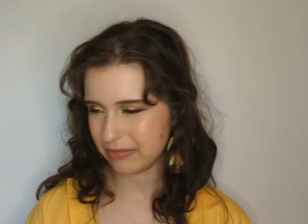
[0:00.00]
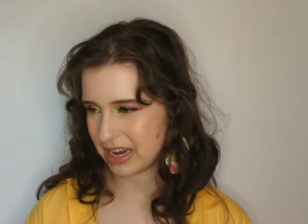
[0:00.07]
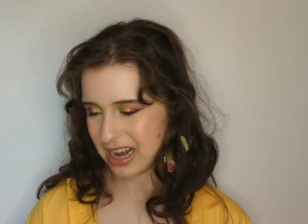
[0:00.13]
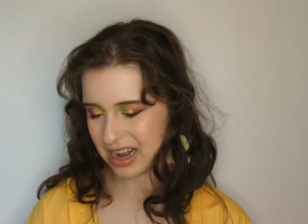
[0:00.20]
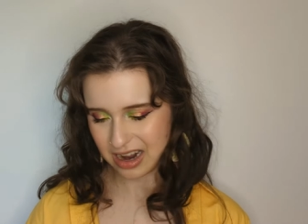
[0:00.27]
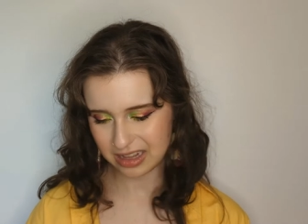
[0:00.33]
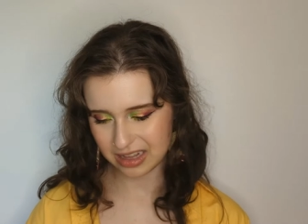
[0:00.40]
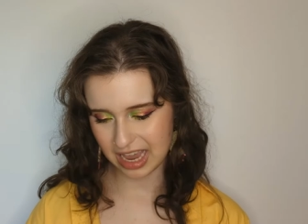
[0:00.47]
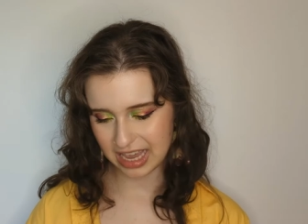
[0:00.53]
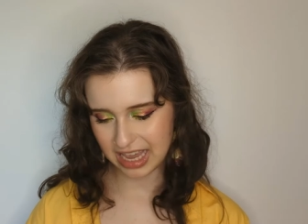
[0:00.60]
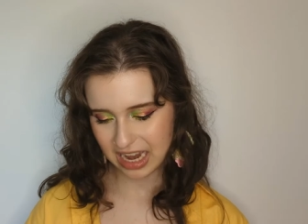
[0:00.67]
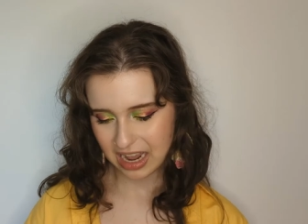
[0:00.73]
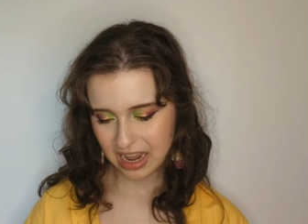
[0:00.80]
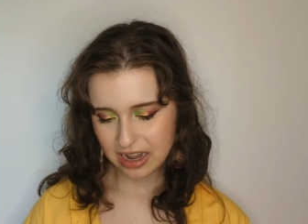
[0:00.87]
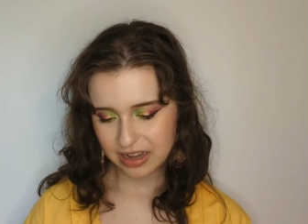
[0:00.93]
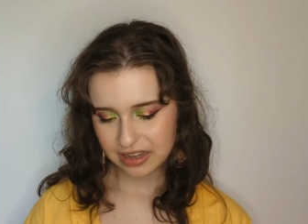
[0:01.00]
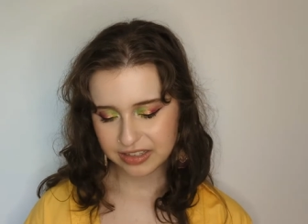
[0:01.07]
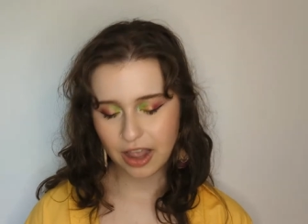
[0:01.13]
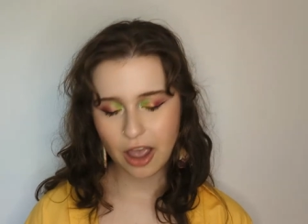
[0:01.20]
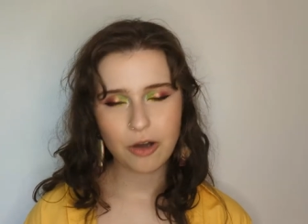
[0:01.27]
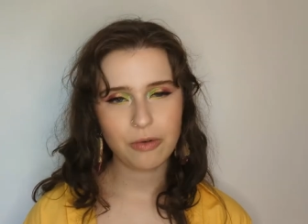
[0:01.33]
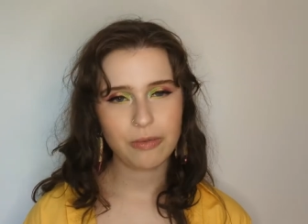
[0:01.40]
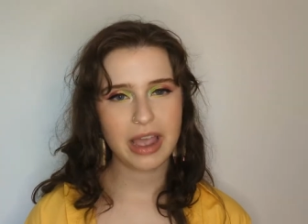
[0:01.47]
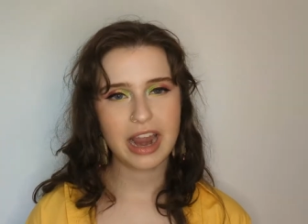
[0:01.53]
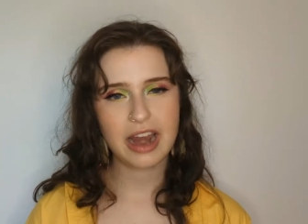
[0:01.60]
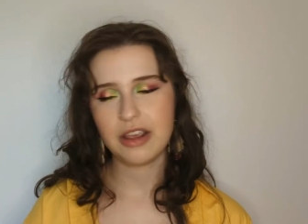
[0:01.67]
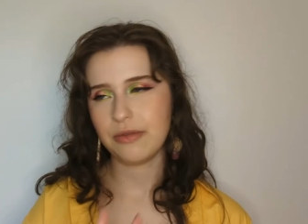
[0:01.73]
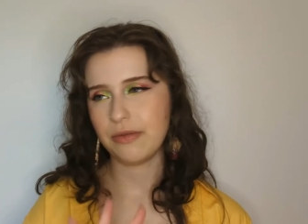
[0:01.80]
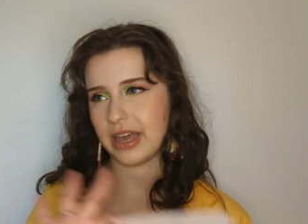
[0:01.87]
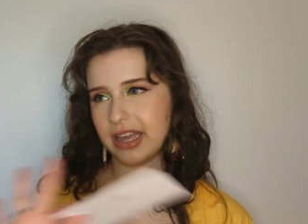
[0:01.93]
I did not like it. So
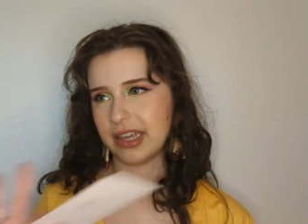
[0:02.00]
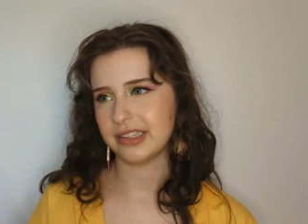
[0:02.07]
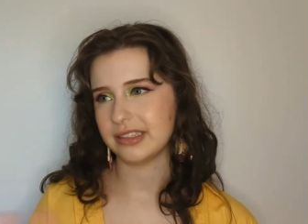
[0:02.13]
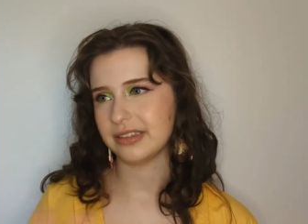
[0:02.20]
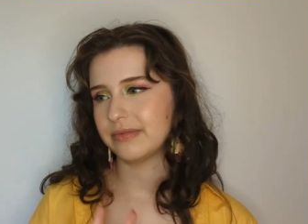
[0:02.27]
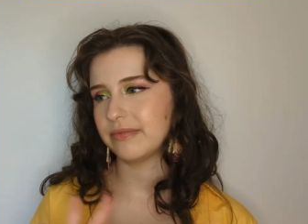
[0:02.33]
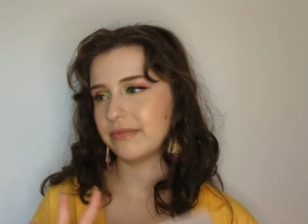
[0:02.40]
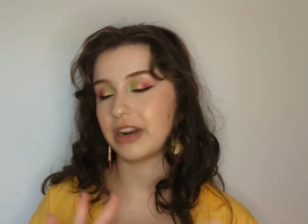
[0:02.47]
anyways,